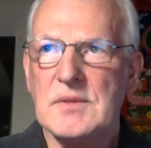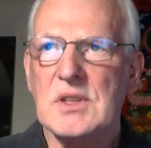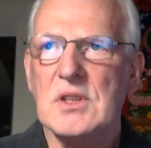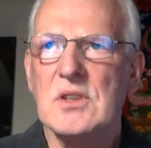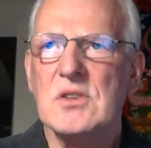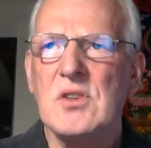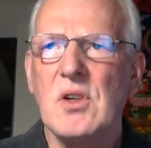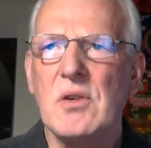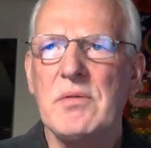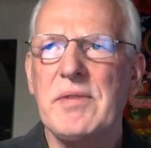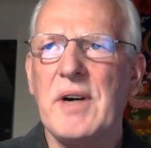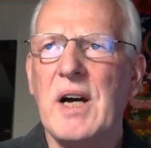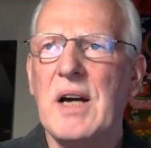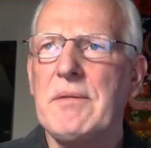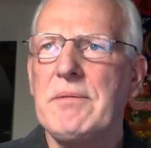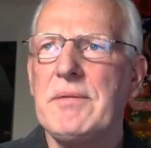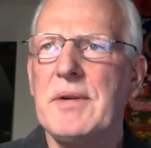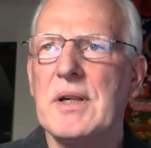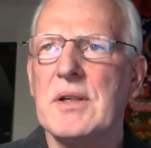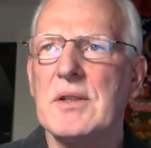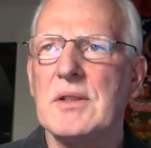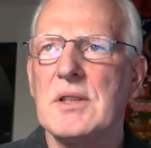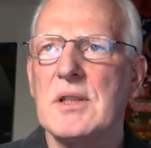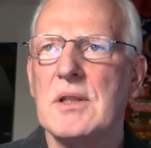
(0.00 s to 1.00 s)
so five
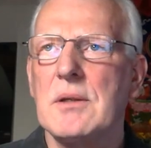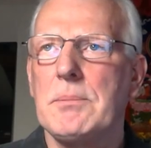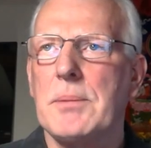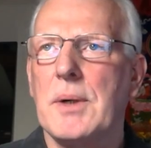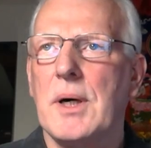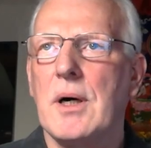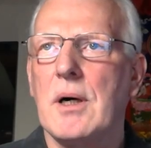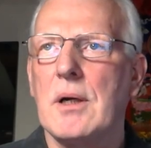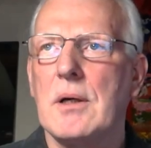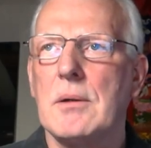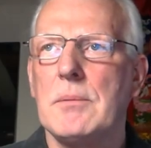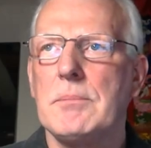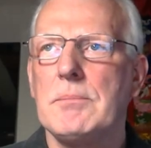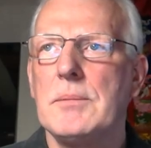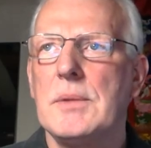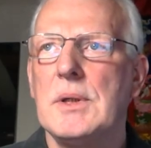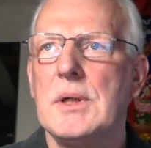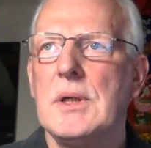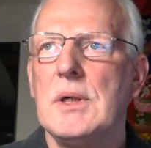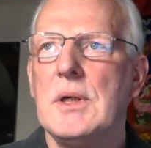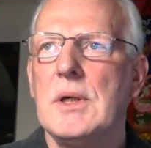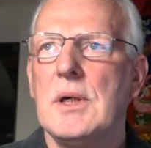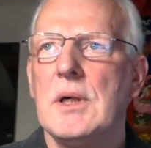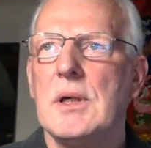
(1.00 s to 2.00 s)
figures at the bottom,
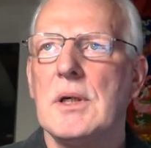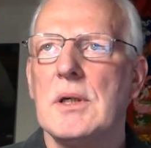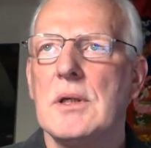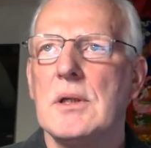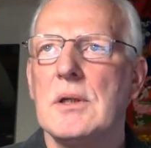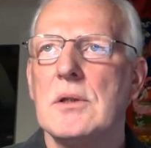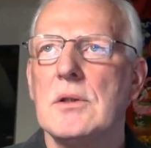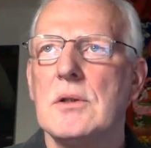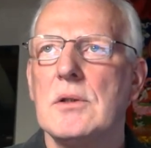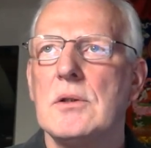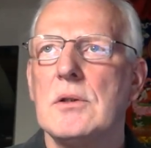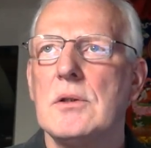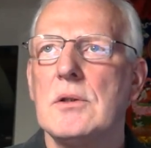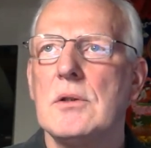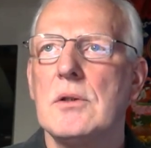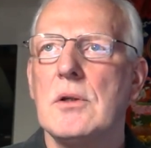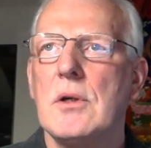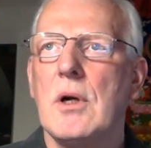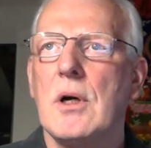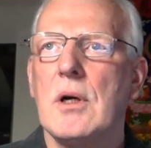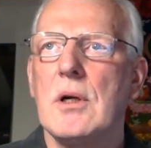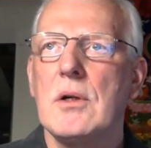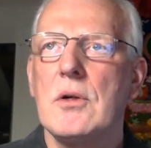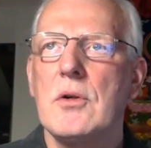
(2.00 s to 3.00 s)
uh,
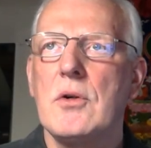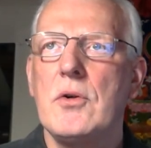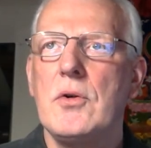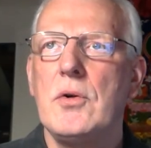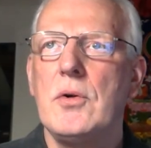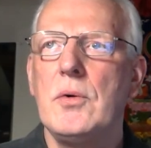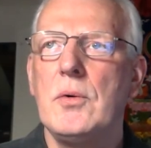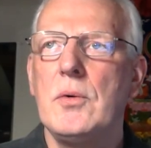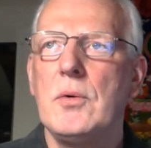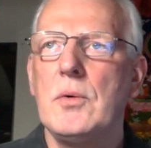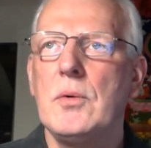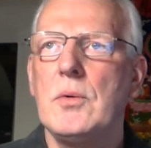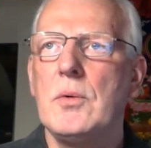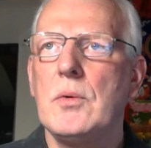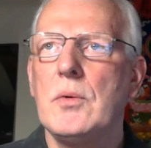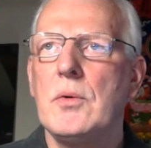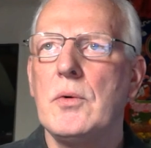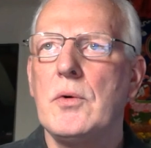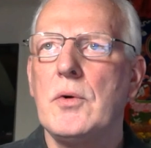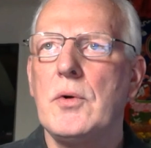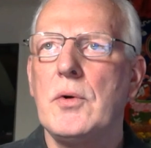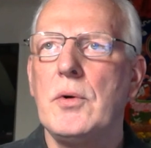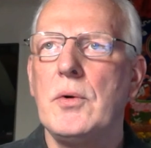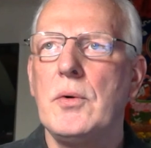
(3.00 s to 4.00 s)
uh two
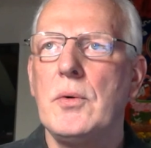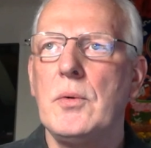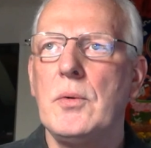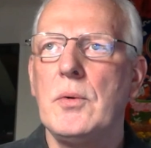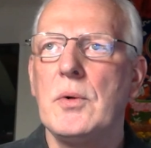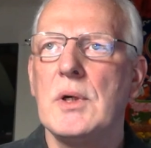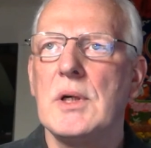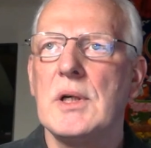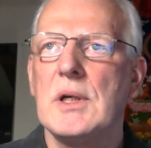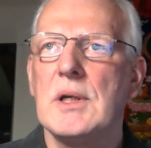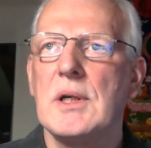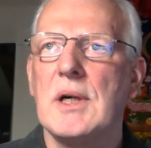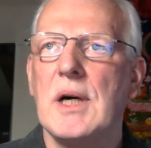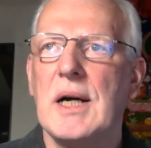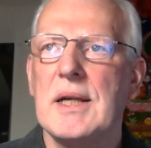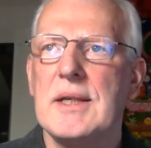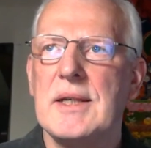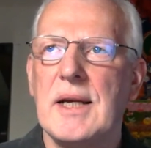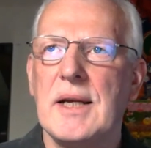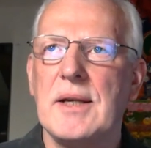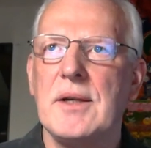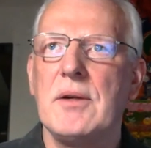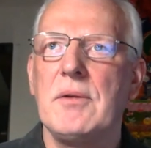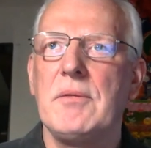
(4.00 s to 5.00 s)
two uh,
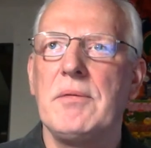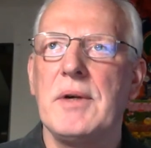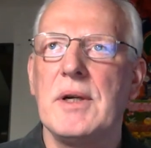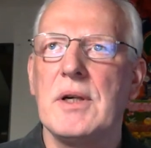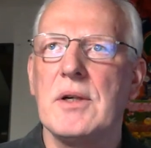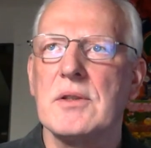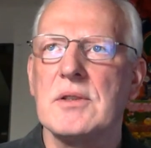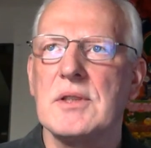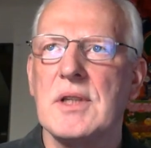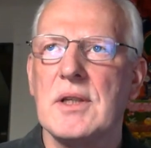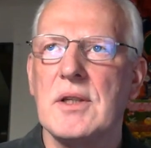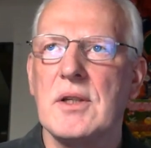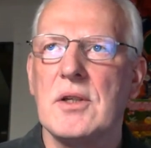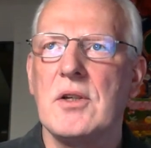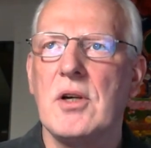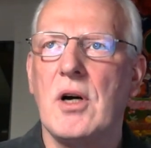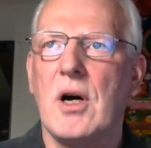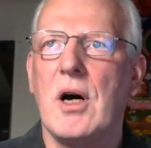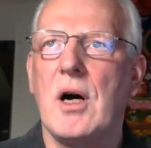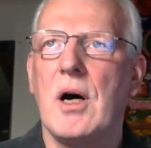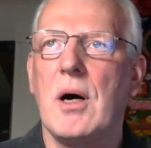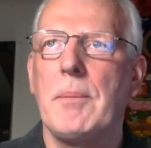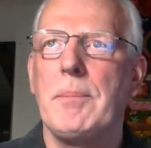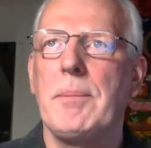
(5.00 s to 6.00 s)
attendant figures at the
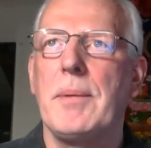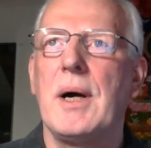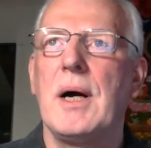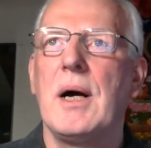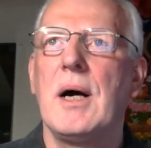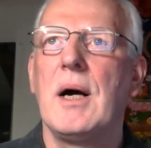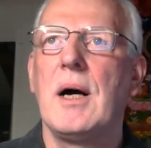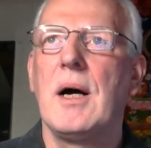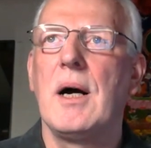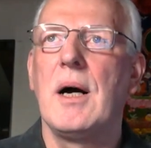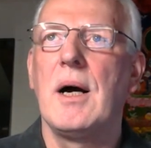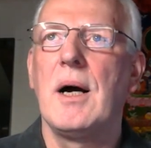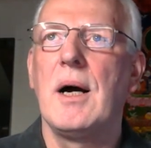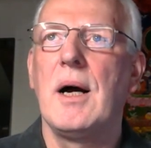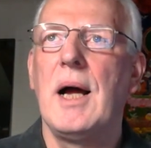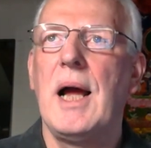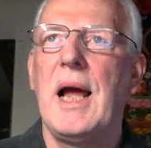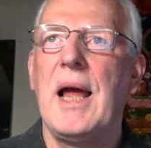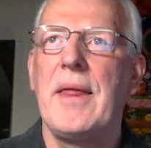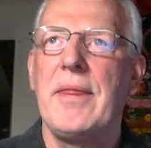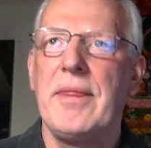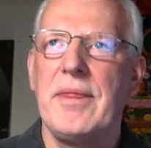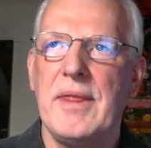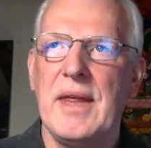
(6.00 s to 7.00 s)
top,
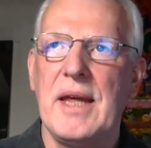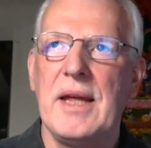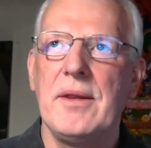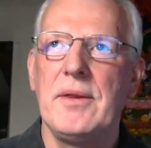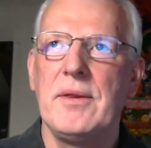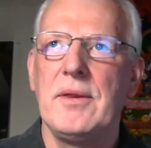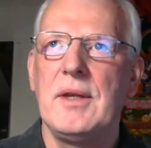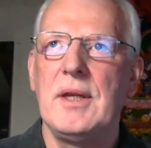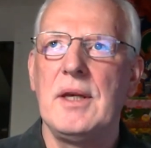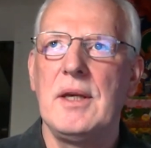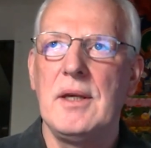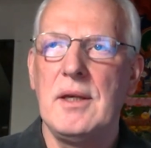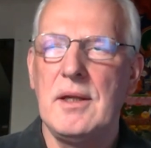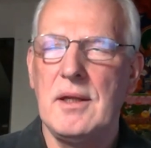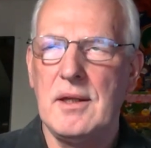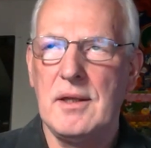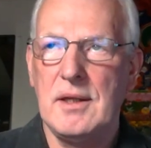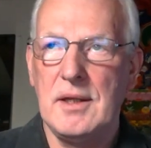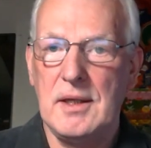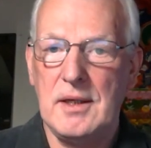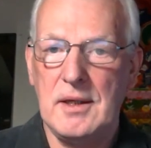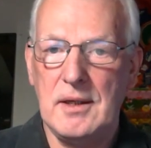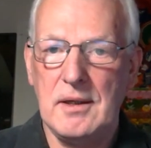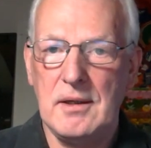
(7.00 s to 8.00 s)
and then the,
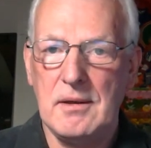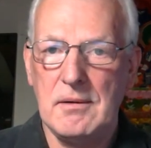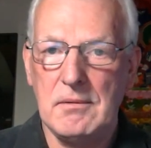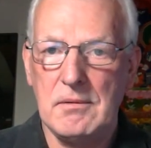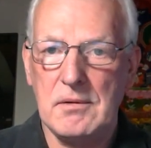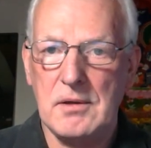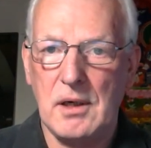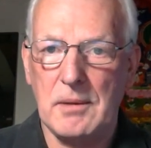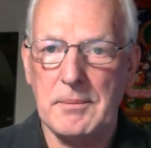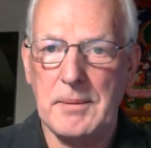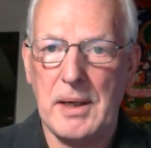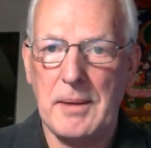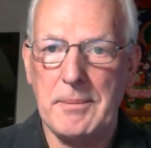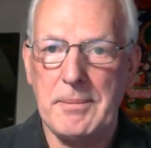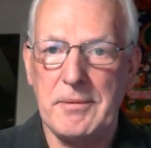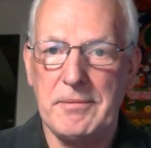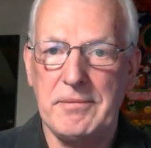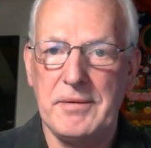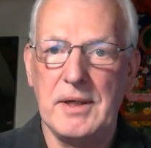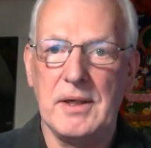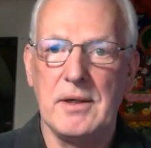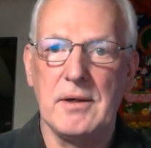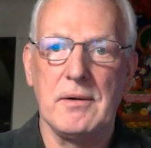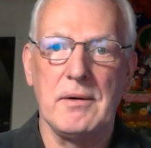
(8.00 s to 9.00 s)
the Karmapa
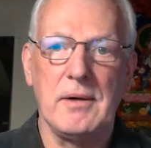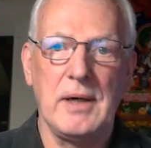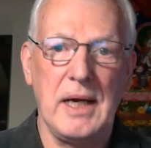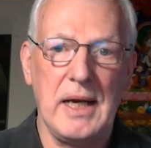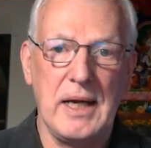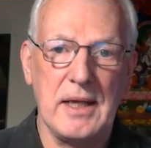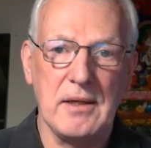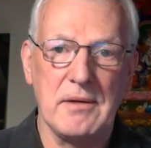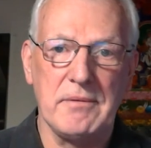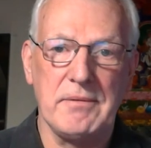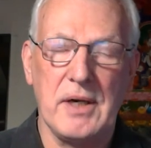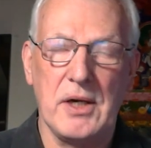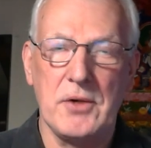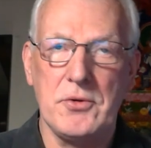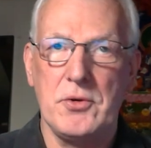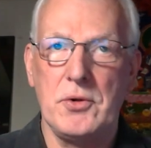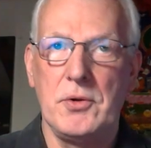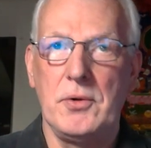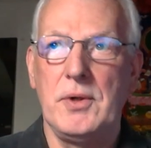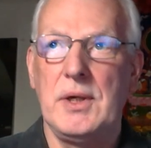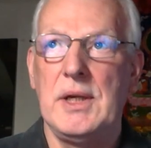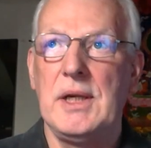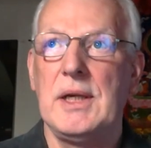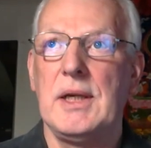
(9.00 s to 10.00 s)
figure and the
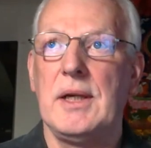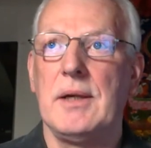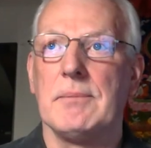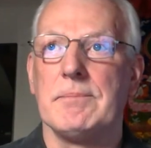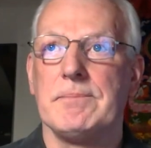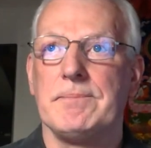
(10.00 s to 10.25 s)
Vajrayogini.